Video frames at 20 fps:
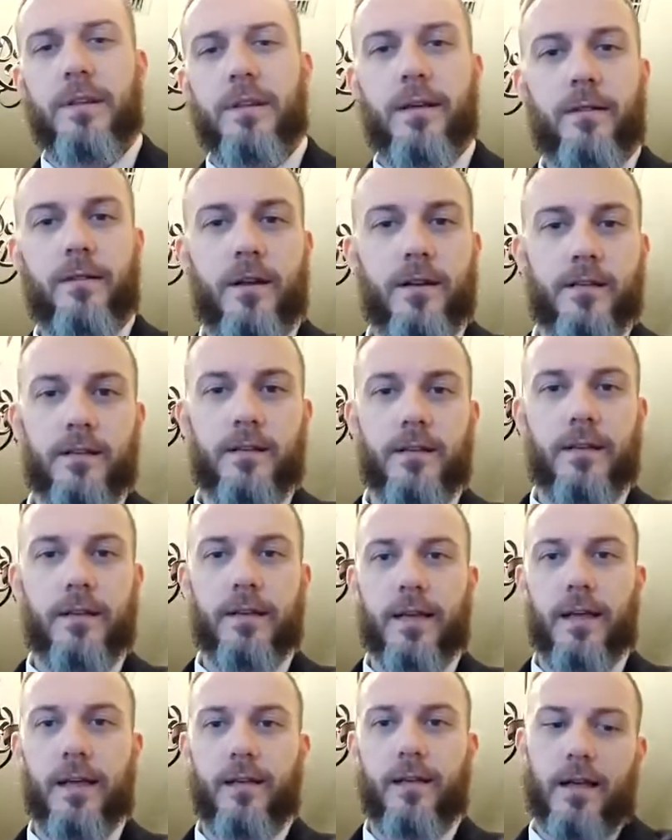honestly,
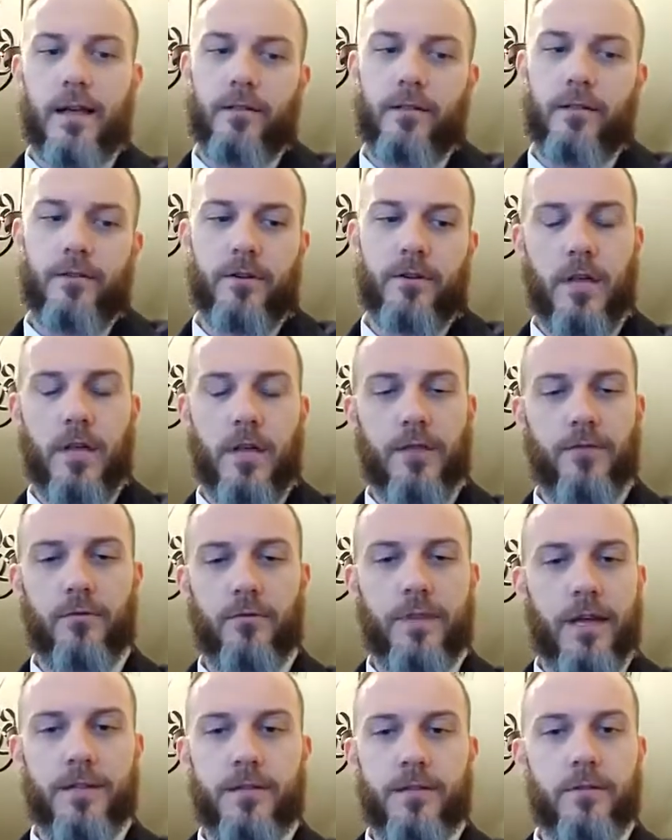like I learned a lot through
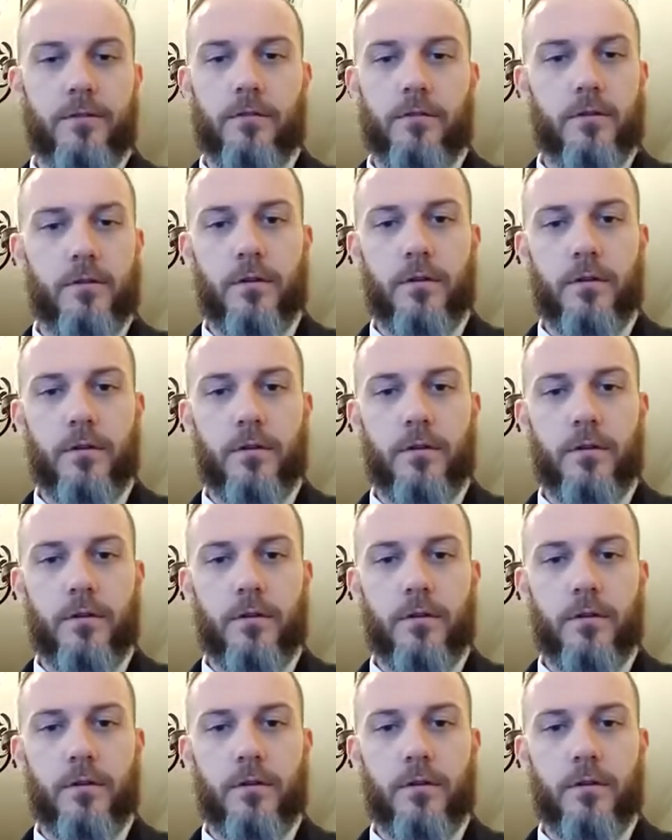that too.